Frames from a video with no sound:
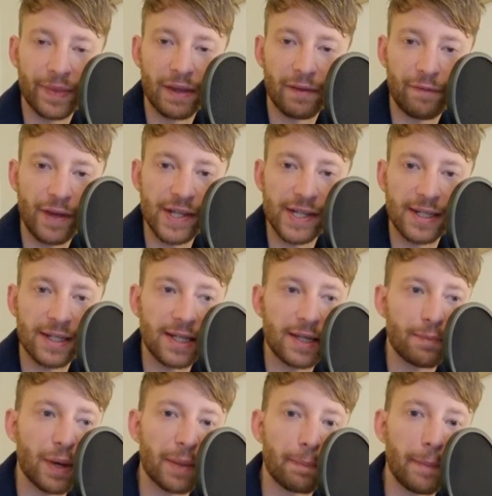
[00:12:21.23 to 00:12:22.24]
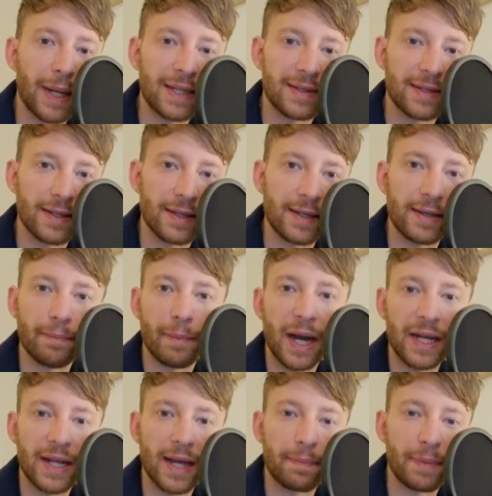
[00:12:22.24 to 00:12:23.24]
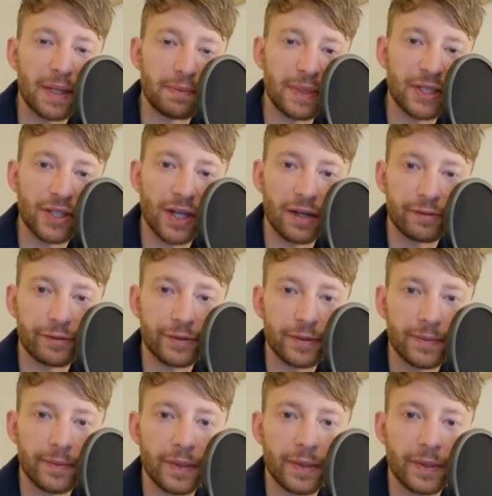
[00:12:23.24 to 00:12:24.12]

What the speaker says: physically, but mentally. My dad made me tough.